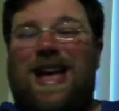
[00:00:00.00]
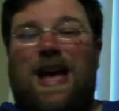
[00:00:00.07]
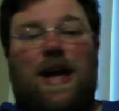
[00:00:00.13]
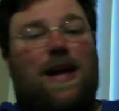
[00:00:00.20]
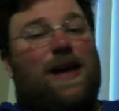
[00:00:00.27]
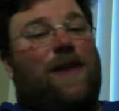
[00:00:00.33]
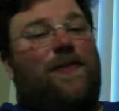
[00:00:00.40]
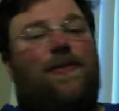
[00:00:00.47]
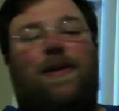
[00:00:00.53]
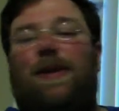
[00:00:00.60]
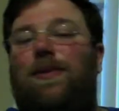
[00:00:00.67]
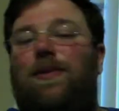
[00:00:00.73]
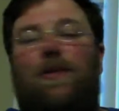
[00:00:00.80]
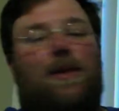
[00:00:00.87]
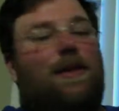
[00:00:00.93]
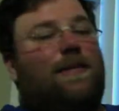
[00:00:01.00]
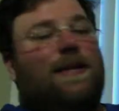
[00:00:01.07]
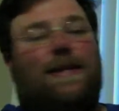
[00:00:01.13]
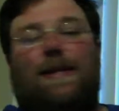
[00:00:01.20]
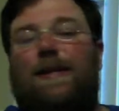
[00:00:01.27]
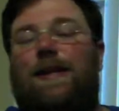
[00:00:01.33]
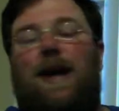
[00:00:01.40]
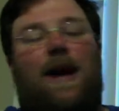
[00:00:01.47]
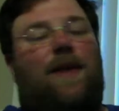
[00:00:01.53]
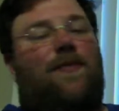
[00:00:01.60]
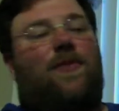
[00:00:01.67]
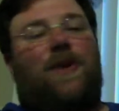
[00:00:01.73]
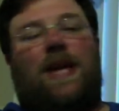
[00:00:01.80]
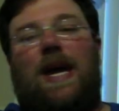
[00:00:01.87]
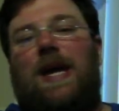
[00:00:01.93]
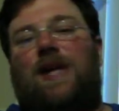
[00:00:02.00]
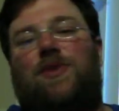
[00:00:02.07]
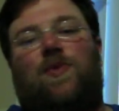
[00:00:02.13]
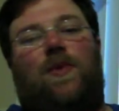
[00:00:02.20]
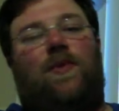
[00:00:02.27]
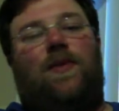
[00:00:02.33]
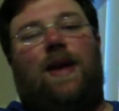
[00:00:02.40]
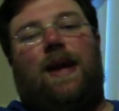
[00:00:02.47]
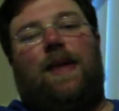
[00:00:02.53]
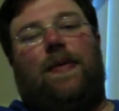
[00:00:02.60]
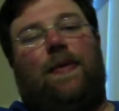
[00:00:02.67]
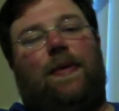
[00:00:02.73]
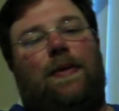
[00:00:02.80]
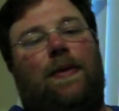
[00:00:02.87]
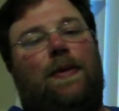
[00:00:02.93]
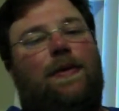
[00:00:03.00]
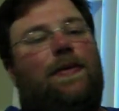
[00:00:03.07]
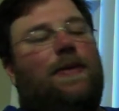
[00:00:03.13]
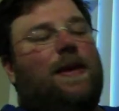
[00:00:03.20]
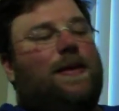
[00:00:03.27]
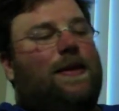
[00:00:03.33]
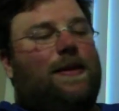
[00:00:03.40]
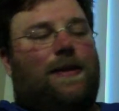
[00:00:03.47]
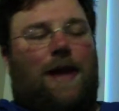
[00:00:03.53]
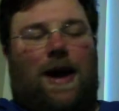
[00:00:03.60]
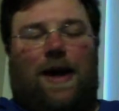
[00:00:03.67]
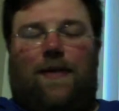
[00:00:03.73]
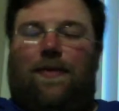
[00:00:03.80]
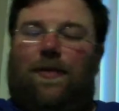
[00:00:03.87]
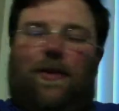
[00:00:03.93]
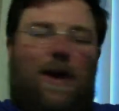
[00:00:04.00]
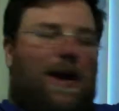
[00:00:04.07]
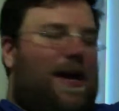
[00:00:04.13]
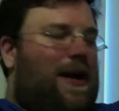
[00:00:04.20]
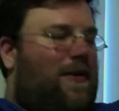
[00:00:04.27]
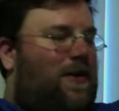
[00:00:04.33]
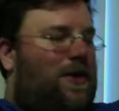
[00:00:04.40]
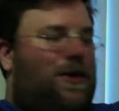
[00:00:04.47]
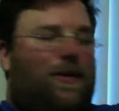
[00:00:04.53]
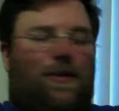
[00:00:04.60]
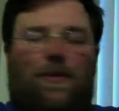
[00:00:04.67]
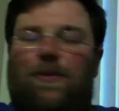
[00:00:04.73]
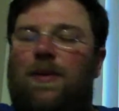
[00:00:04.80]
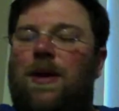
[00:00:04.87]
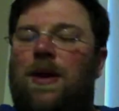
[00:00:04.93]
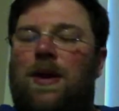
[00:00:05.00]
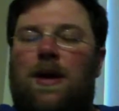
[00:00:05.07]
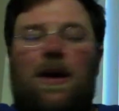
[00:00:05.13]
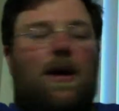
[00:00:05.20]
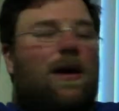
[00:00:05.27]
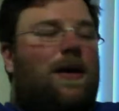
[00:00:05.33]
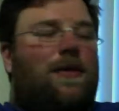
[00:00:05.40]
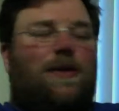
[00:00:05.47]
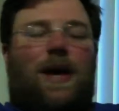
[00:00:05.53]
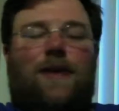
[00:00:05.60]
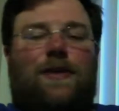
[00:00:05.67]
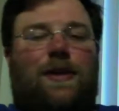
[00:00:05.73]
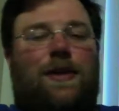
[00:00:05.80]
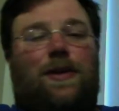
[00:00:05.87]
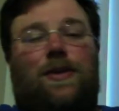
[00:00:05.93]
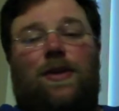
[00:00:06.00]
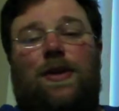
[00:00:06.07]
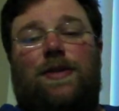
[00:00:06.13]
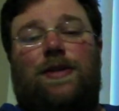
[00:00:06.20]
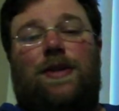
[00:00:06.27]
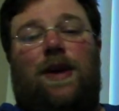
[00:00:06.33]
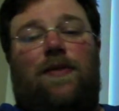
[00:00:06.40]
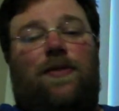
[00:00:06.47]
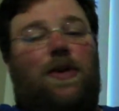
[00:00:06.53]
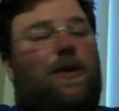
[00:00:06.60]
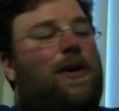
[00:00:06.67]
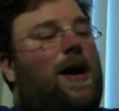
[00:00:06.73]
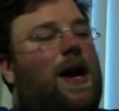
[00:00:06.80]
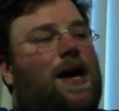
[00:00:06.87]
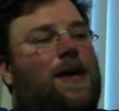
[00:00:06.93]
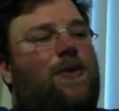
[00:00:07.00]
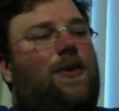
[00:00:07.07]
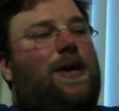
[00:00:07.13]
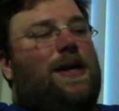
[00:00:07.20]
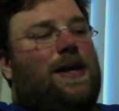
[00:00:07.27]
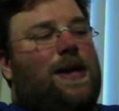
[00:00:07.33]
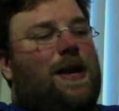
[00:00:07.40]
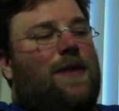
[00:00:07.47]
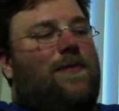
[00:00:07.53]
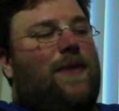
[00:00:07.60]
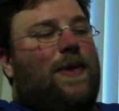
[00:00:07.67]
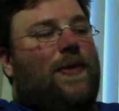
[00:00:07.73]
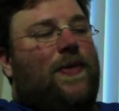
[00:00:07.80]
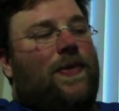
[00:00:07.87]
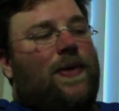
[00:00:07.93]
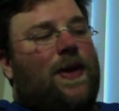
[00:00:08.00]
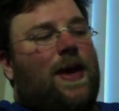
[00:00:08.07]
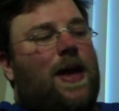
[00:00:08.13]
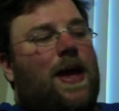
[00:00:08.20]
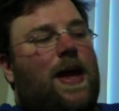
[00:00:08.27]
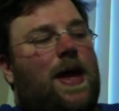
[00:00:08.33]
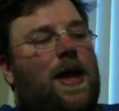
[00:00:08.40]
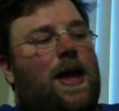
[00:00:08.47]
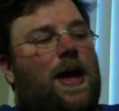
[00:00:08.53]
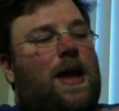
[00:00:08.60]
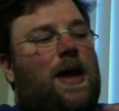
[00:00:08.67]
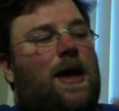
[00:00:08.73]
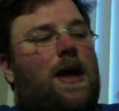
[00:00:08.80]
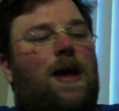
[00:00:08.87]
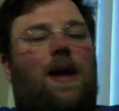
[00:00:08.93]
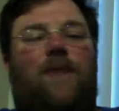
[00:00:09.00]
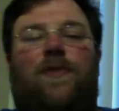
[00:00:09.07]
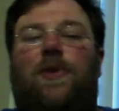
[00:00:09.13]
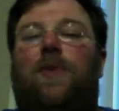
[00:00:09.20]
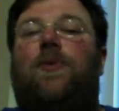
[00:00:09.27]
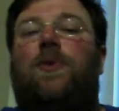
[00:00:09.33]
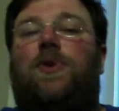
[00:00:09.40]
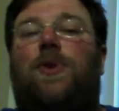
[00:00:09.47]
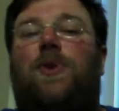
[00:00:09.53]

This is not for casual fans. This is not for anyone who doesn't know their stuff. You're not going to convince. If you want